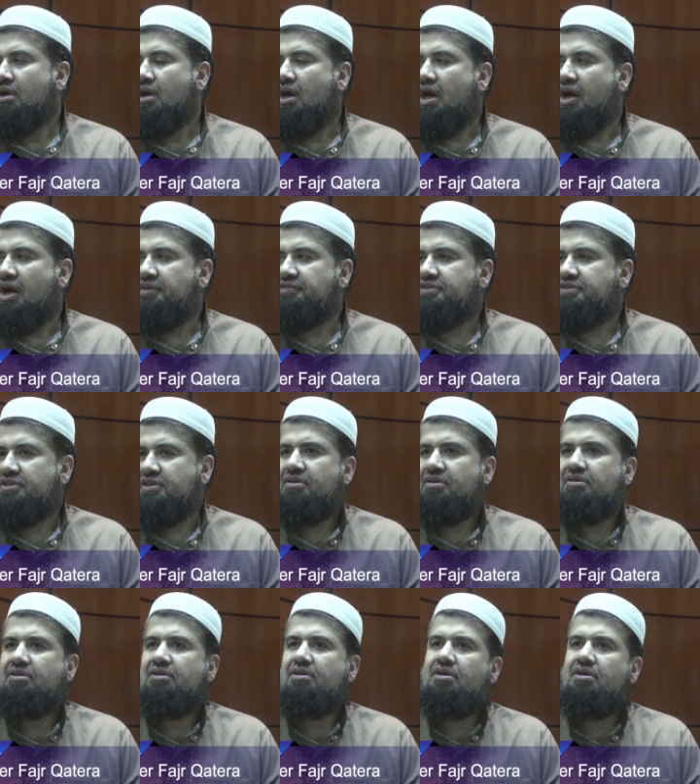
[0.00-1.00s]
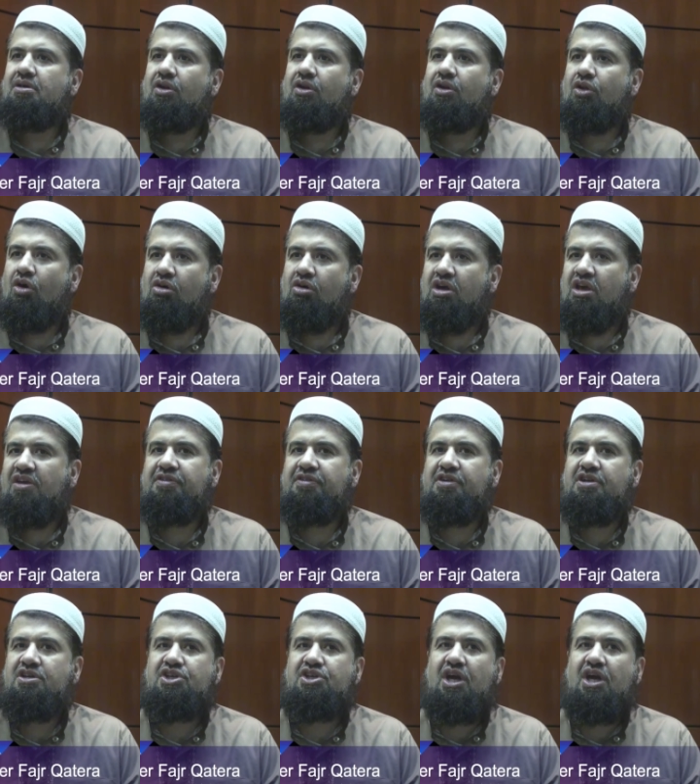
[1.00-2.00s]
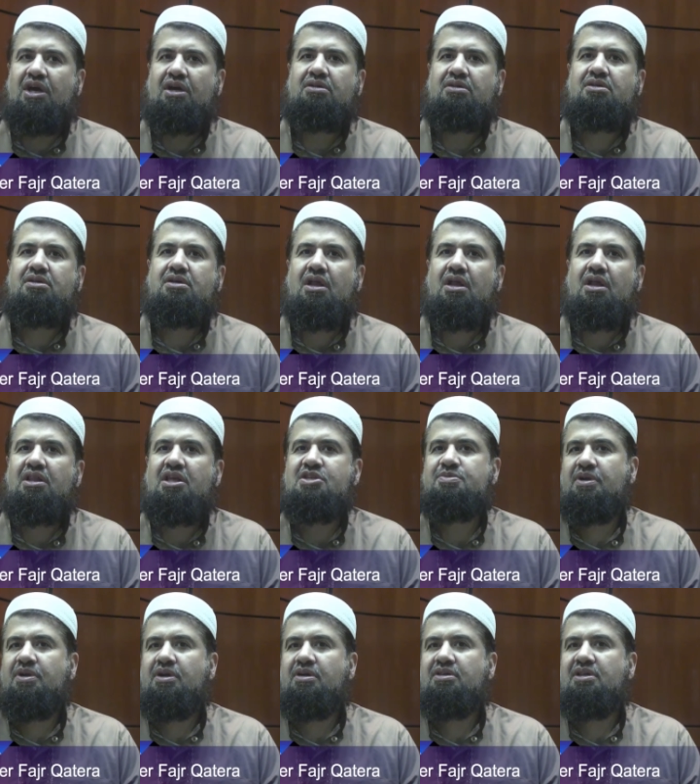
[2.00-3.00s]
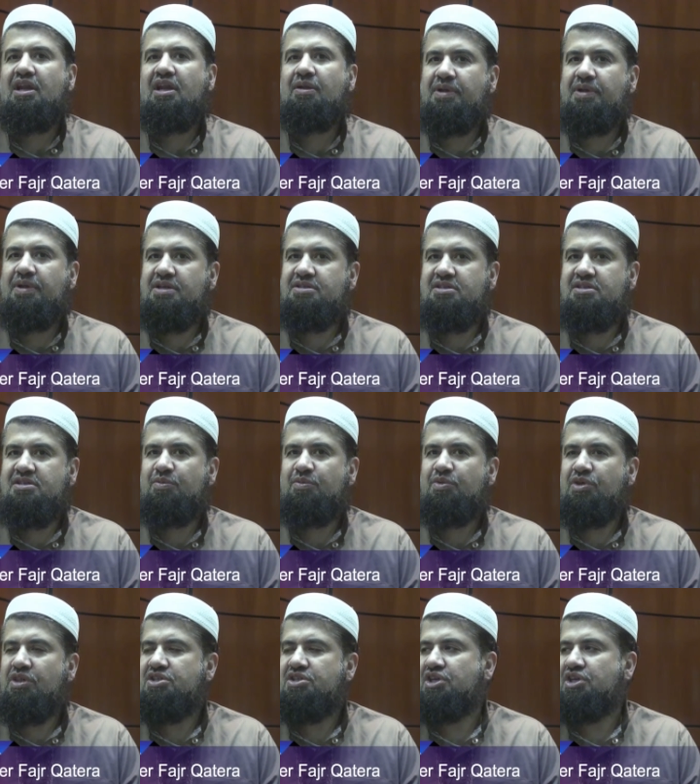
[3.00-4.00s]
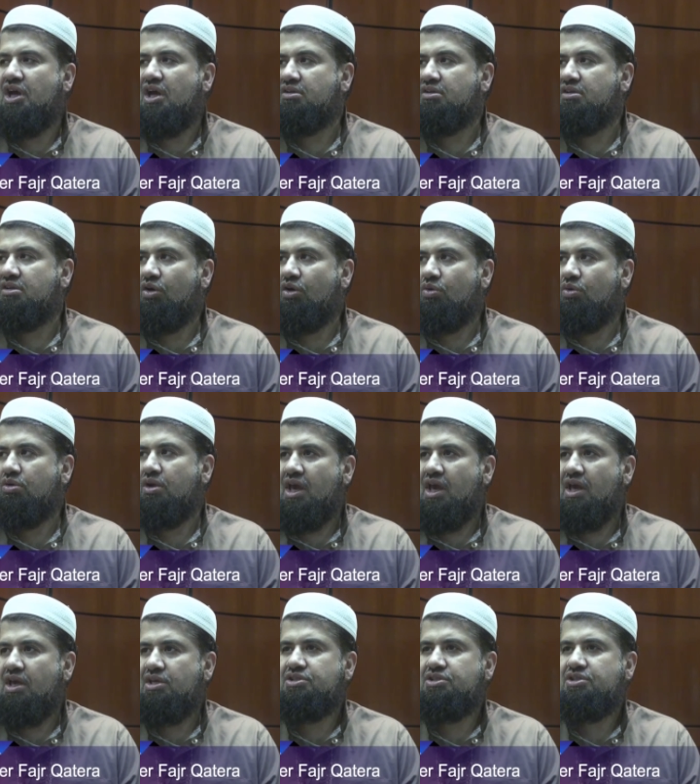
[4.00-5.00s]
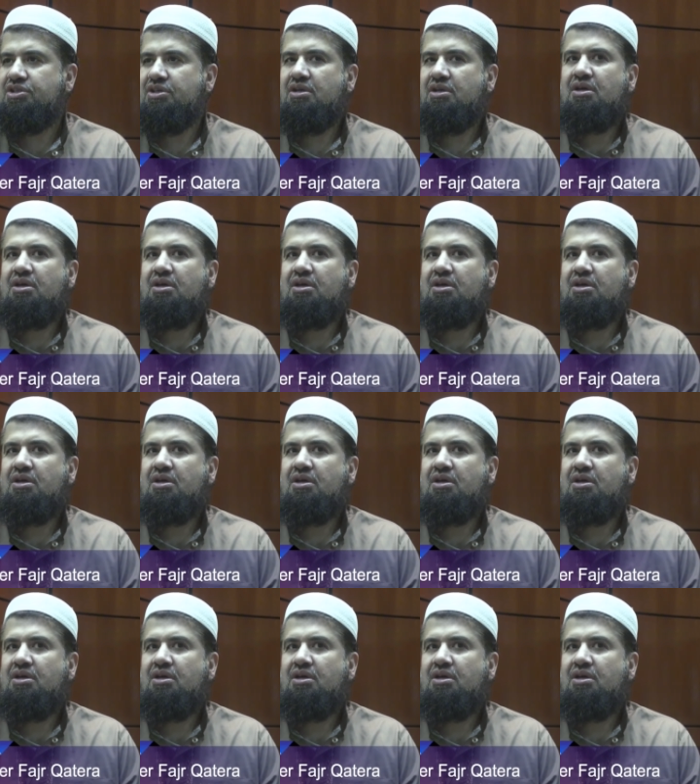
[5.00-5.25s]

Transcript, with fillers: After longing for a child, Allah subhanahu wa ta'ala blesses him with a child in old age,